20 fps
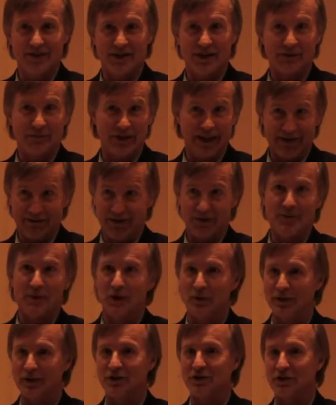We have a
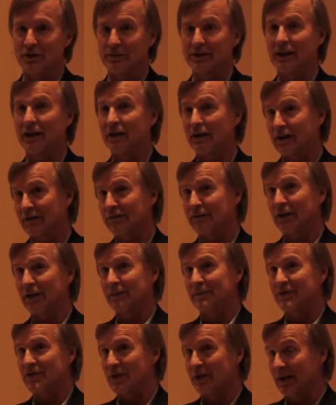small wind turbine on our farm,
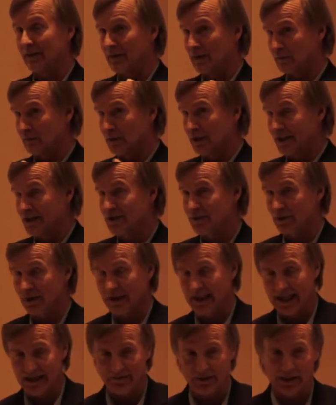so I'm a really
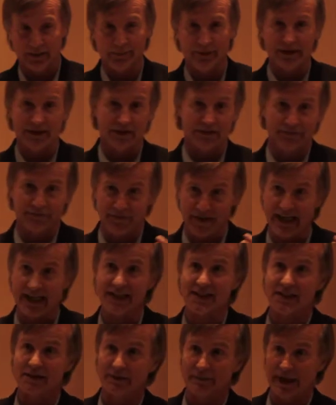strong advocate. But the
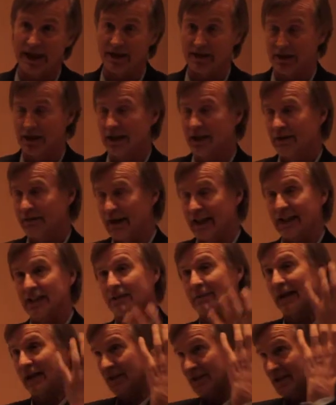fact of the matter
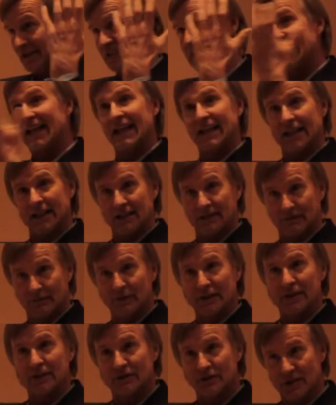is that
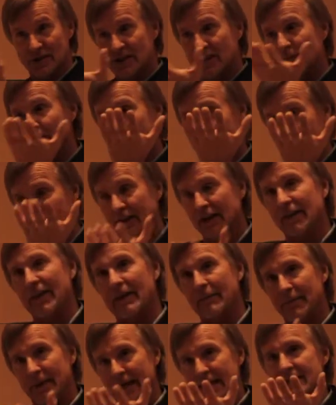when you just compare it on
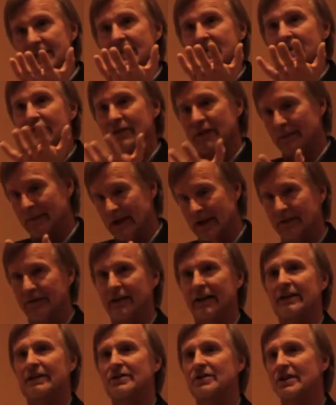the basis of the amount of
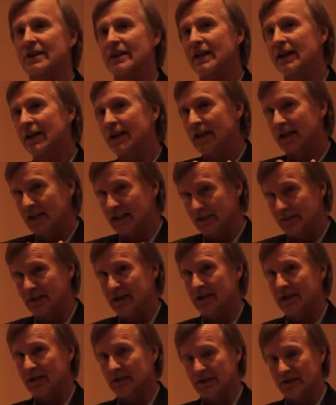energy and the
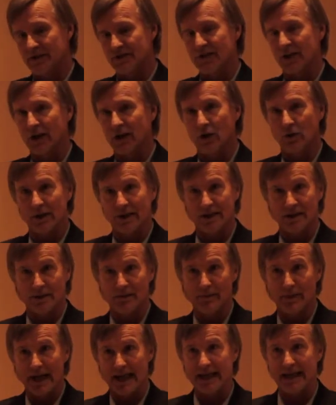materials that go into
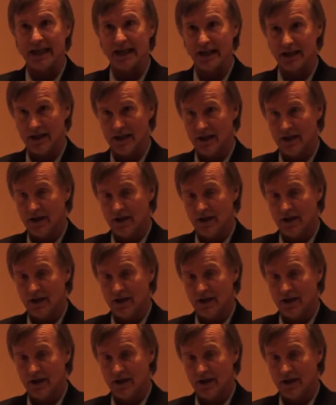making